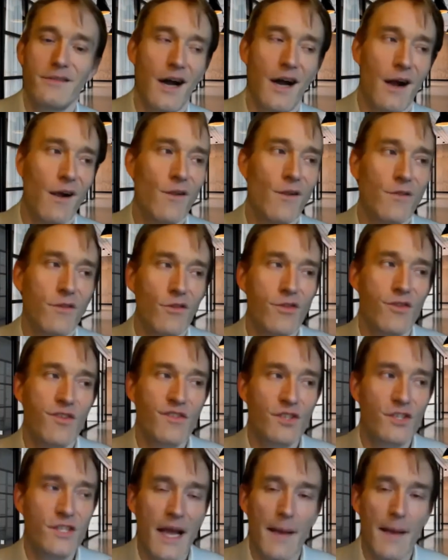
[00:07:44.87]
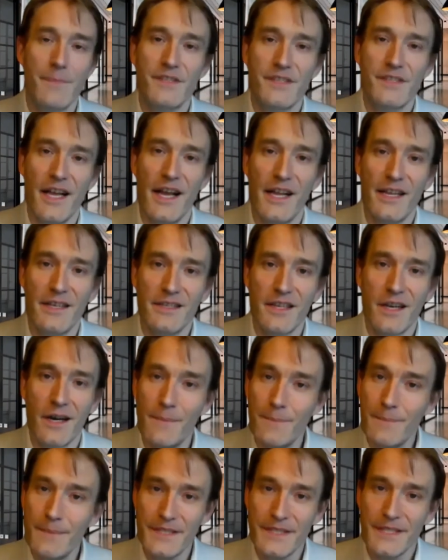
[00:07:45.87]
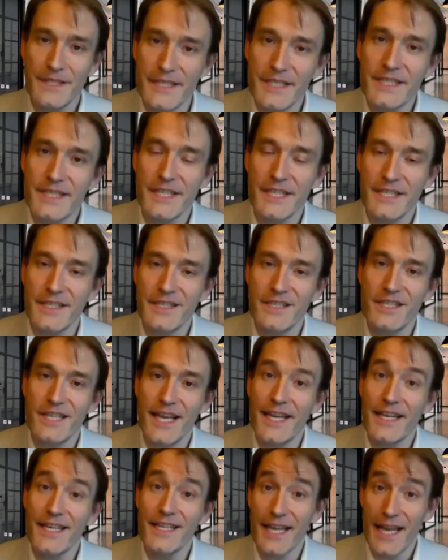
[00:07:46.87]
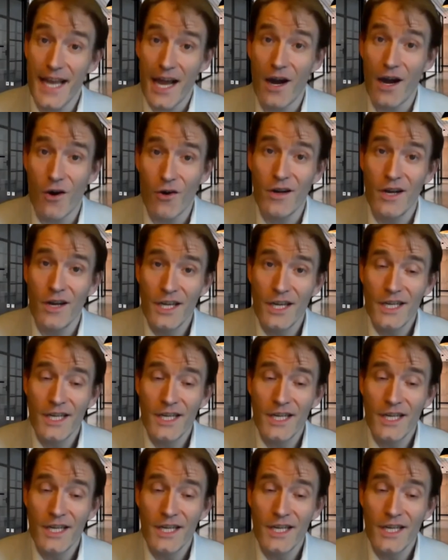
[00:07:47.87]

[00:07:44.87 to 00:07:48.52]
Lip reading: are the steps that companies can take now